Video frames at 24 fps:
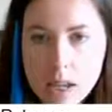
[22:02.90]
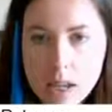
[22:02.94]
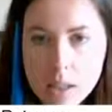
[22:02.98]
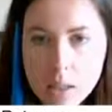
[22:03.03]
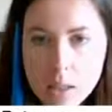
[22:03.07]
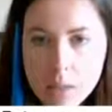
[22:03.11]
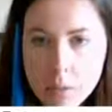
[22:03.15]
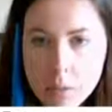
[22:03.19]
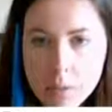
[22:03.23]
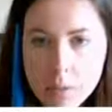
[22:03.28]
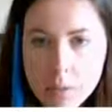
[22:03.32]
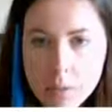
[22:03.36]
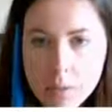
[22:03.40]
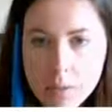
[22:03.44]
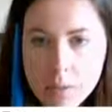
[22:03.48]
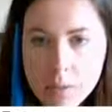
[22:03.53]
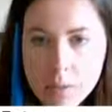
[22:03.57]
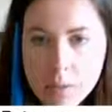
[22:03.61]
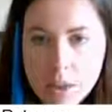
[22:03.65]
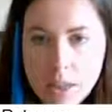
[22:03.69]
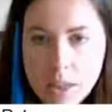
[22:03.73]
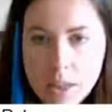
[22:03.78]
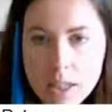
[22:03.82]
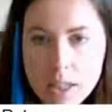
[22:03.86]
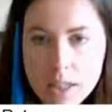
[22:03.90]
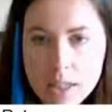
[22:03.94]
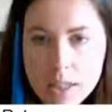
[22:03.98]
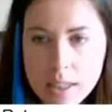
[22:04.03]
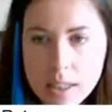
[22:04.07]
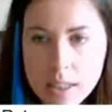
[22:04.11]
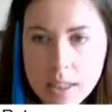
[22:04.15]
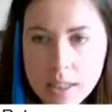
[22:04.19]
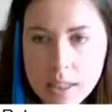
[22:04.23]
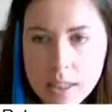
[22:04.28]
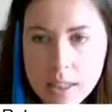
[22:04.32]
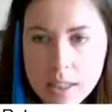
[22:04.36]
I believe it
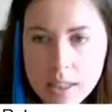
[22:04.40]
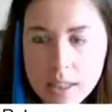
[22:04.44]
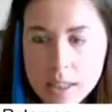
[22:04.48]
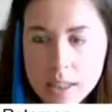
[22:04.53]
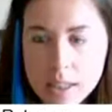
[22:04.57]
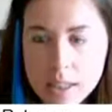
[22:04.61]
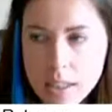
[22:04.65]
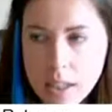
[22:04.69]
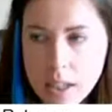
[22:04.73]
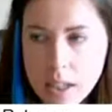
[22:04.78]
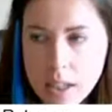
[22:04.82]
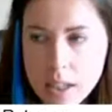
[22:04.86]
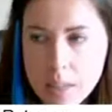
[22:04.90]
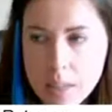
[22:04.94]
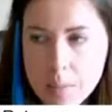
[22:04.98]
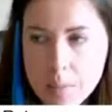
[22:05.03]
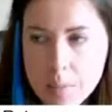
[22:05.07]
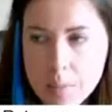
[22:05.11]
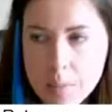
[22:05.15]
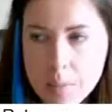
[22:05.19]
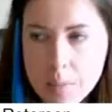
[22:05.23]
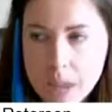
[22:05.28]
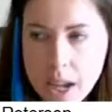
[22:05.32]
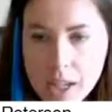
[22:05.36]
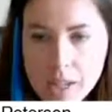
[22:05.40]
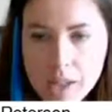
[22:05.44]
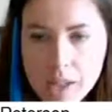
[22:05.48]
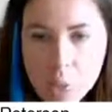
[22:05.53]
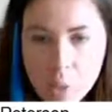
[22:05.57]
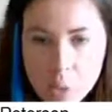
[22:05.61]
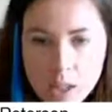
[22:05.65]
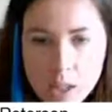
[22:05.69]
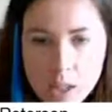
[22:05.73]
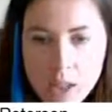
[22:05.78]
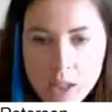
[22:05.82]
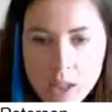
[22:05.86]
was, and
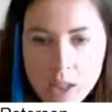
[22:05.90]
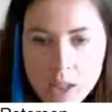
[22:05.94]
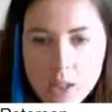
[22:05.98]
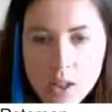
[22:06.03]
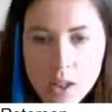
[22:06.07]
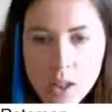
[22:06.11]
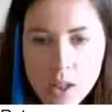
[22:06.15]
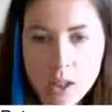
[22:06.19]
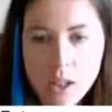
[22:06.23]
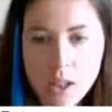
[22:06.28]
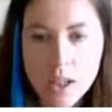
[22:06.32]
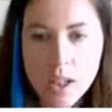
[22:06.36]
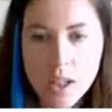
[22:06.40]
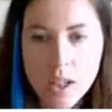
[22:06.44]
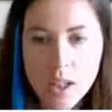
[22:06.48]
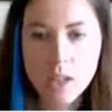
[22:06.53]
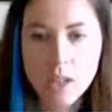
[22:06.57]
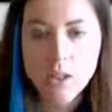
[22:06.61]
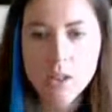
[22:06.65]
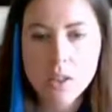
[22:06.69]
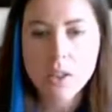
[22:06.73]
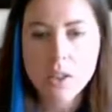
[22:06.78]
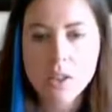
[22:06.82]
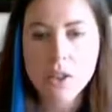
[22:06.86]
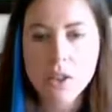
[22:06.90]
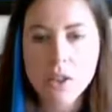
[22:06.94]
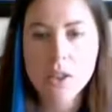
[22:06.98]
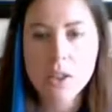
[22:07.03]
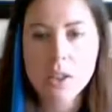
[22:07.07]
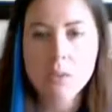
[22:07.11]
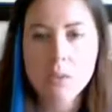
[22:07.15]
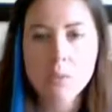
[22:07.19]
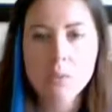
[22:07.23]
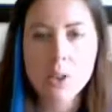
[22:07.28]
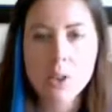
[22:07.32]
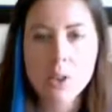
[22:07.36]
that's when I started at a
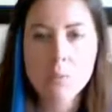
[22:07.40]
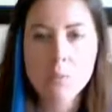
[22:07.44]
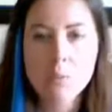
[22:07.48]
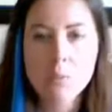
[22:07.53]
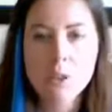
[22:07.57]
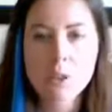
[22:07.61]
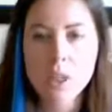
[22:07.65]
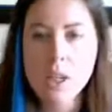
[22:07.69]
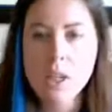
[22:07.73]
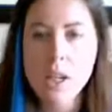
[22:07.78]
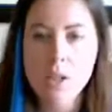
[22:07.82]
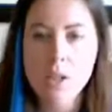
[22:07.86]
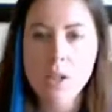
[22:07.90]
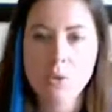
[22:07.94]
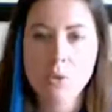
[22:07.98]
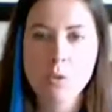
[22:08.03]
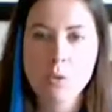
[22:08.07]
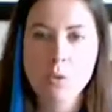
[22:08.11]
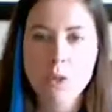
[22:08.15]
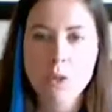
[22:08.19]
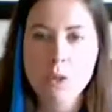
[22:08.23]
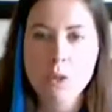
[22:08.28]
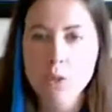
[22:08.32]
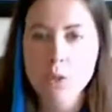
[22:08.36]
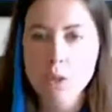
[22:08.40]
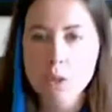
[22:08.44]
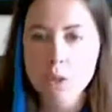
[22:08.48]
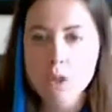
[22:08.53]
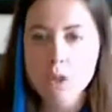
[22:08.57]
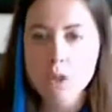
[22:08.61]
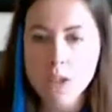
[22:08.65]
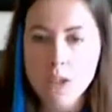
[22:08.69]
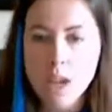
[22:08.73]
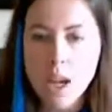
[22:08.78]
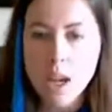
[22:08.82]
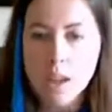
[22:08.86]
consulting firm doing natural resources
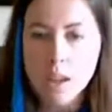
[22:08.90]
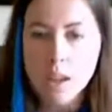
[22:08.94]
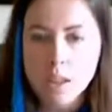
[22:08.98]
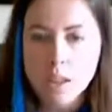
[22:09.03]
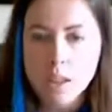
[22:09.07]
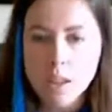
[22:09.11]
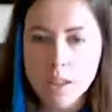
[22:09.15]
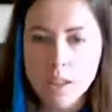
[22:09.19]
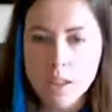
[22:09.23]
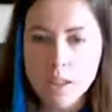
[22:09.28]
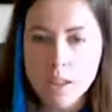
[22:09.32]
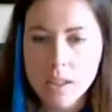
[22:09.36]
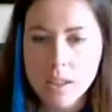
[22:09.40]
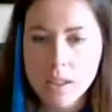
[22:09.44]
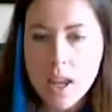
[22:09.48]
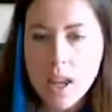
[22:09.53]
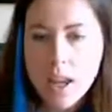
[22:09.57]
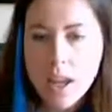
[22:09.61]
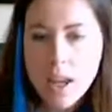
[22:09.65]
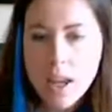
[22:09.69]
analysis.